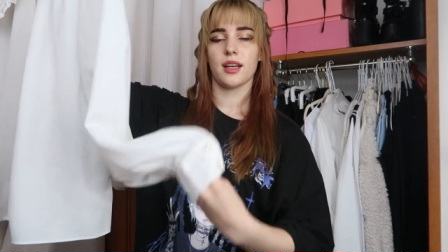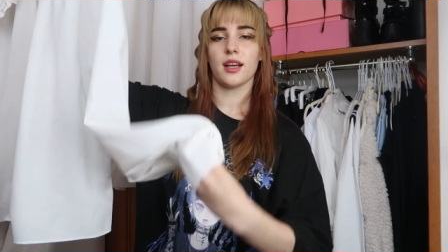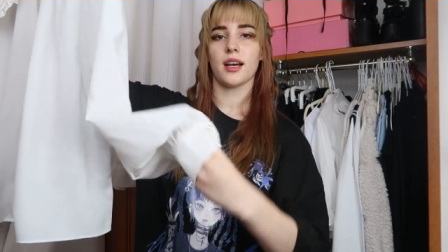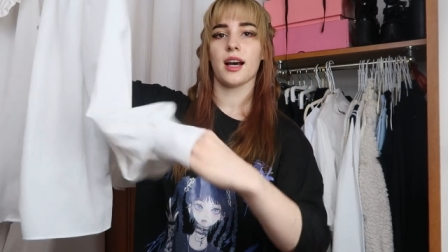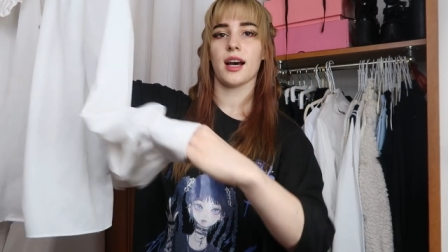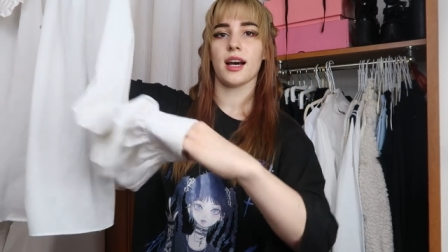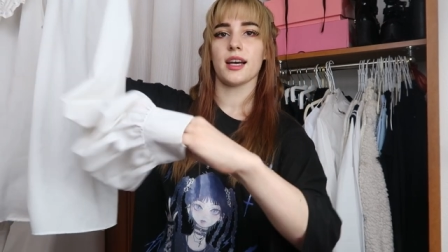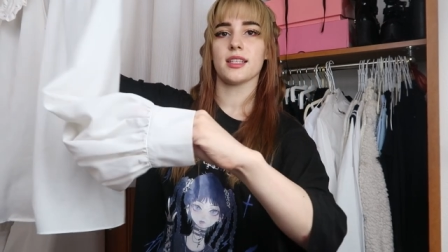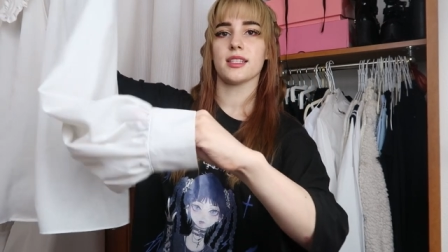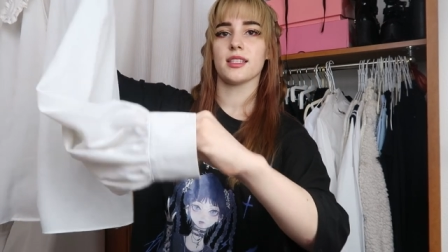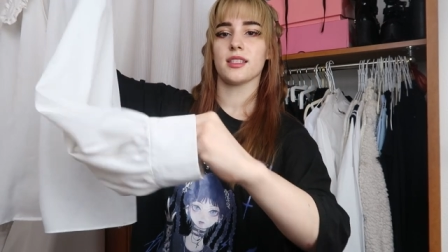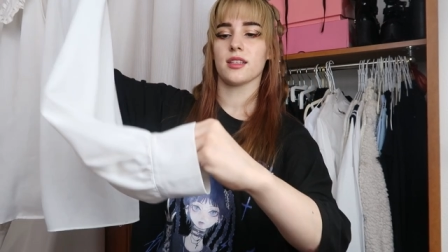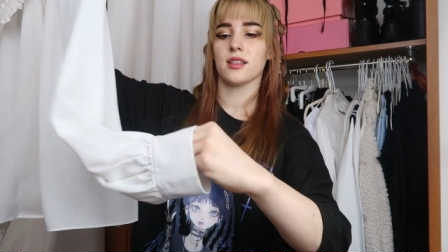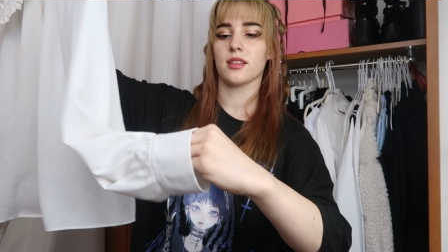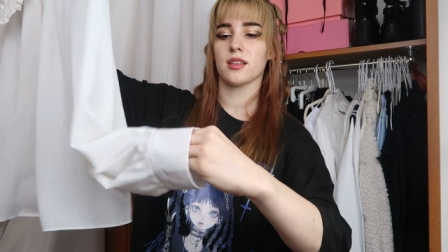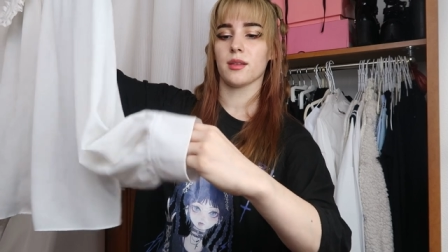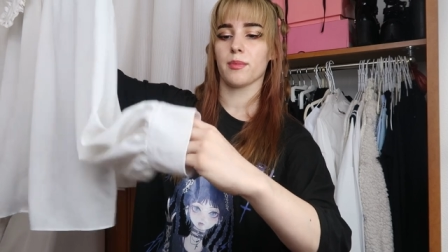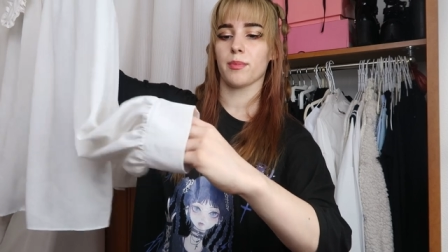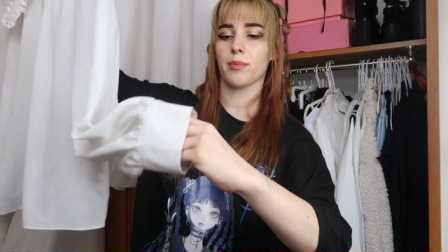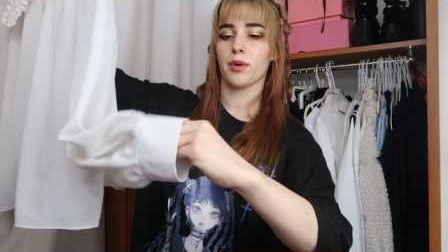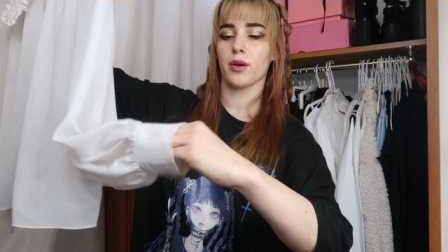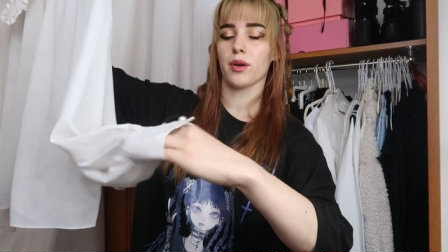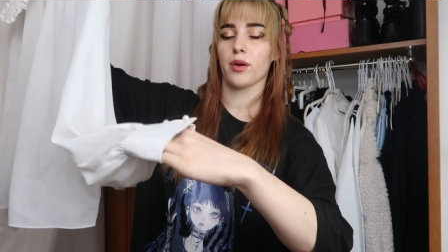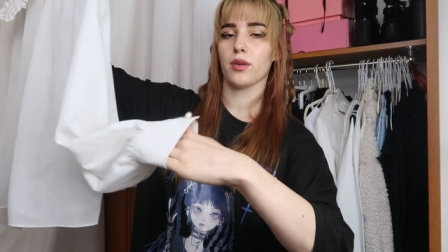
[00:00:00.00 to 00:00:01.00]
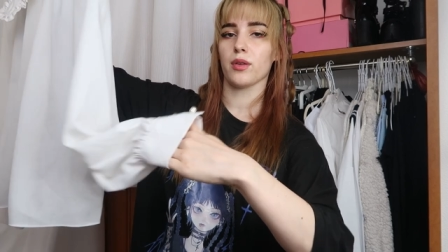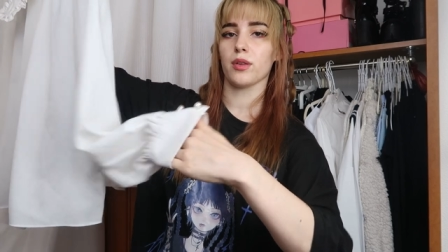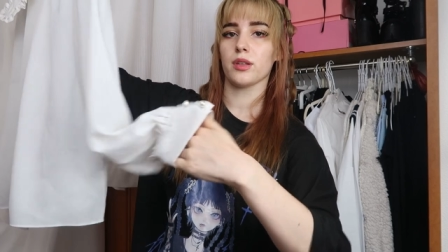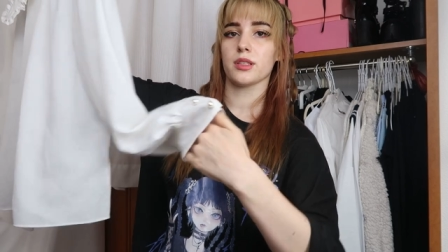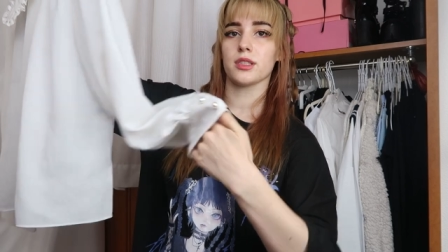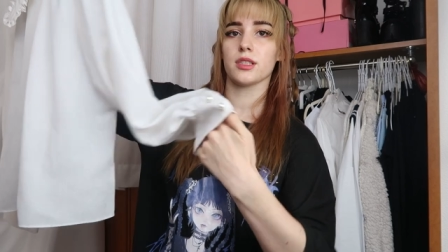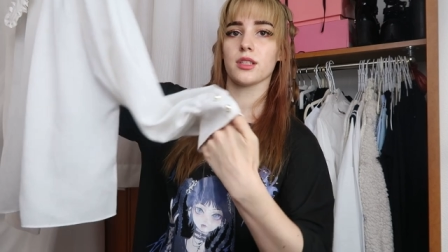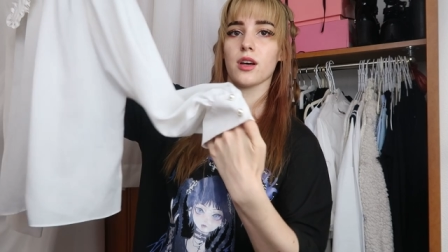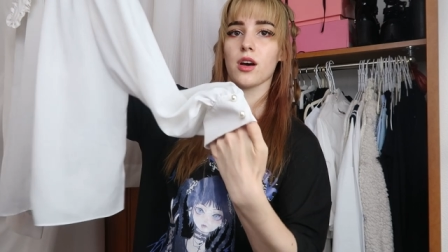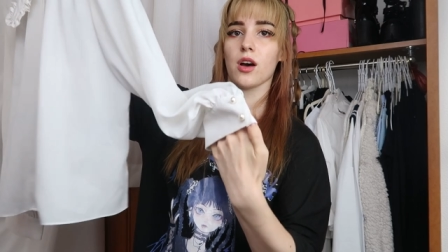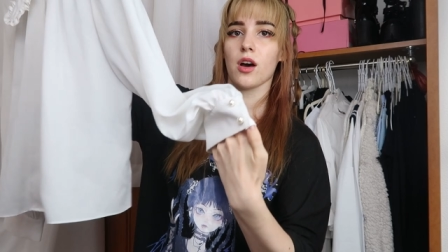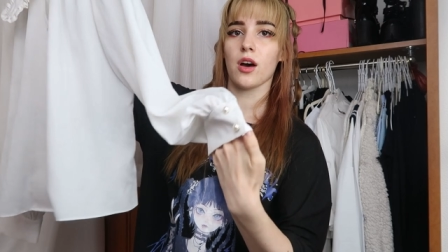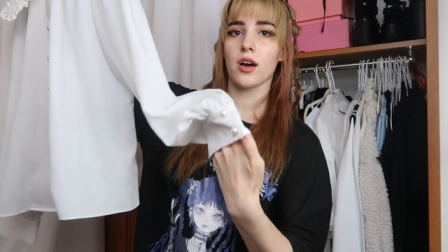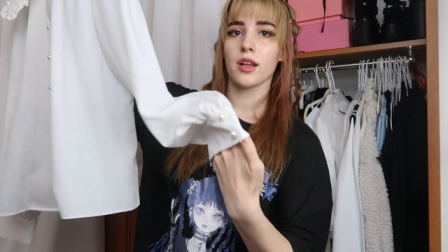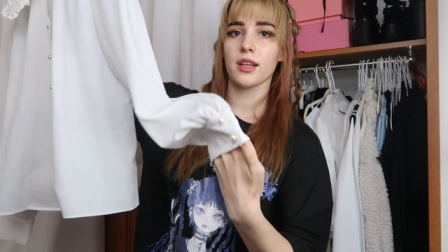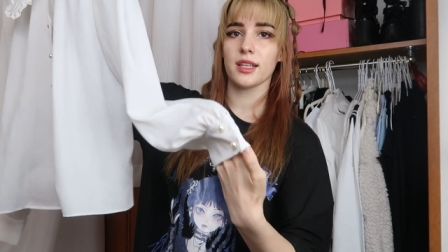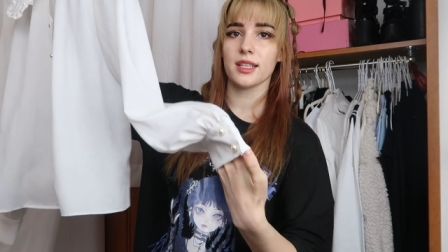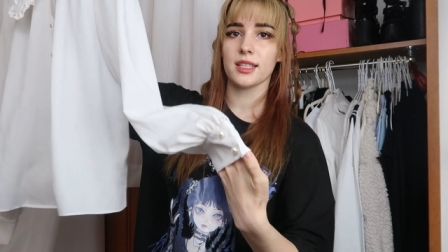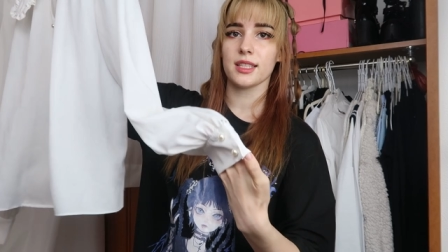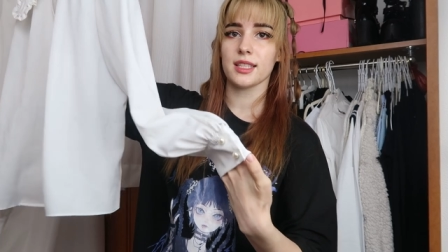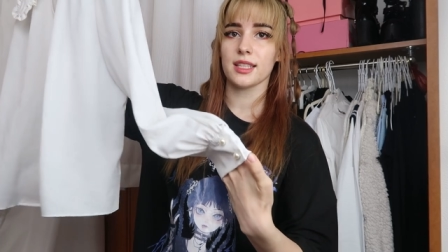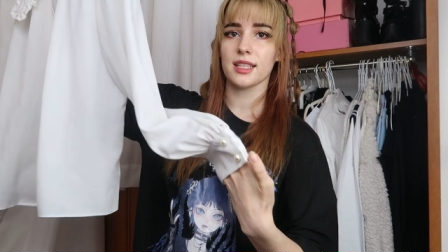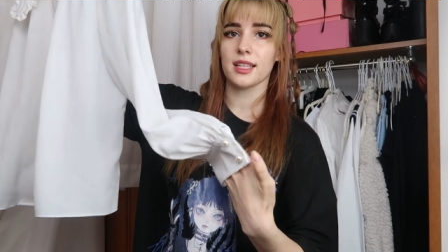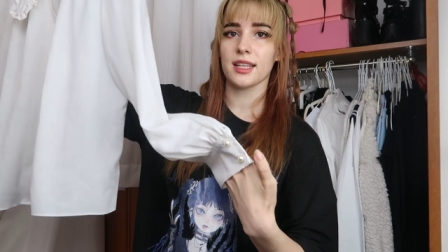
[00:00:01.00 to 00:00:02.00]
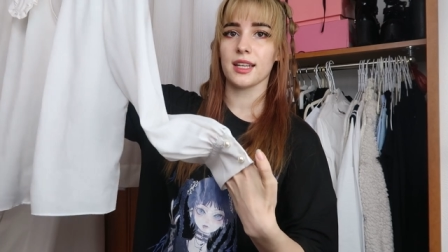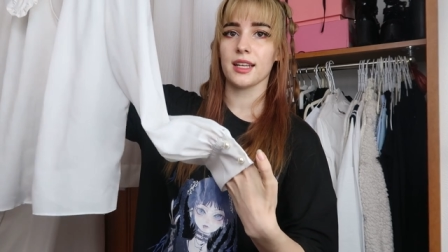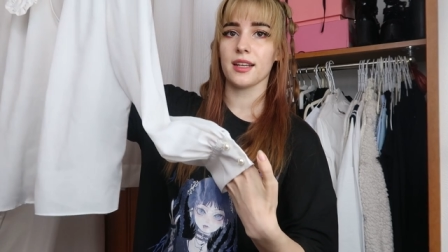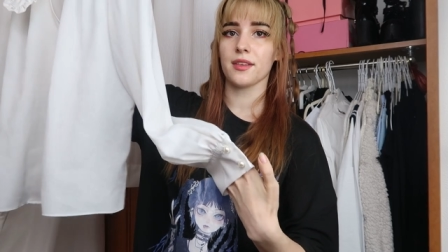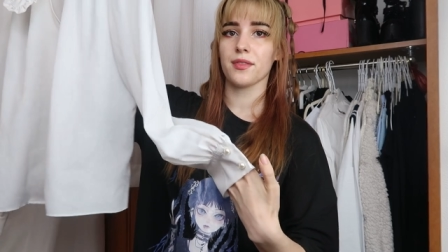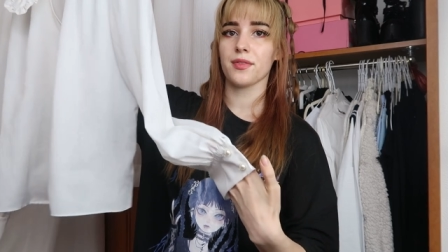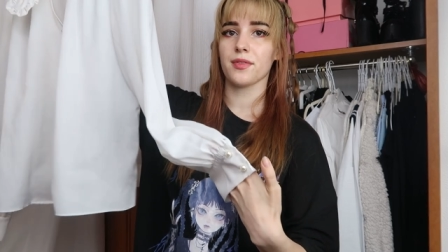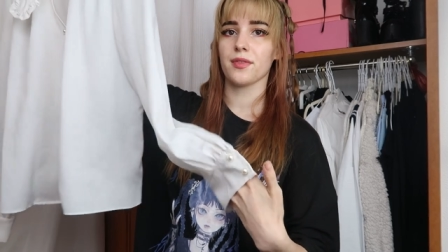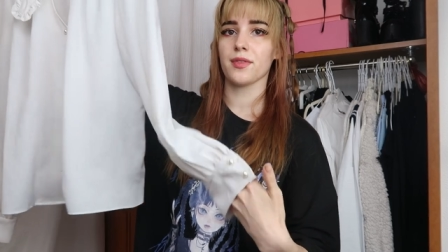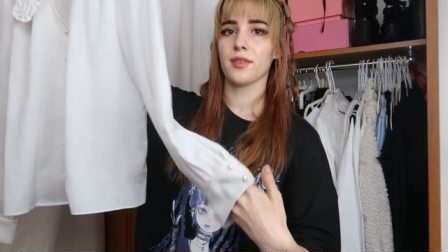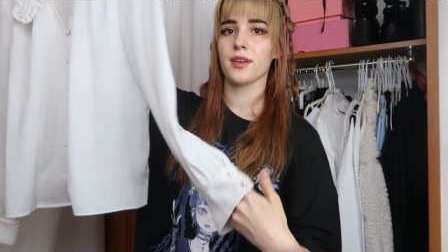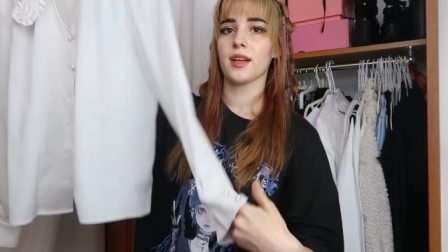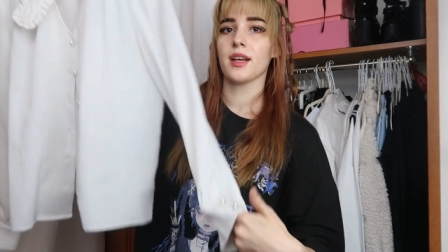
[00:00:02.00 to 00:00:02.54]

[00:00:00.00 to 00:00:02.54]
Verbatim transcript: has the pearls on the sleeve